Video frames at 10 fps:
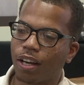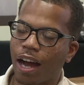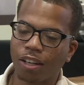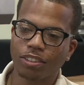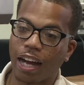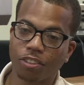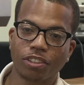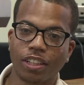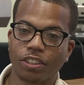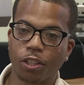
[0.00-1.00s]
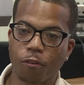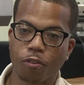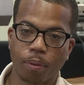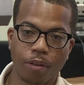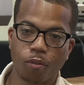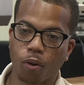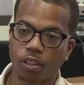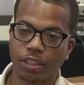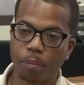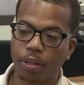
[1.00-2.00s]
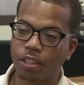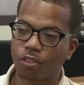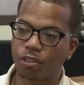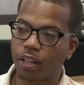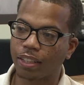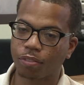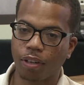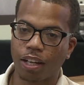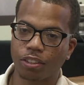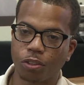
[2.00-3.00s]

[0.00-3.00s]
I'll, I'll just say service, but if you want to say ministry, that's fine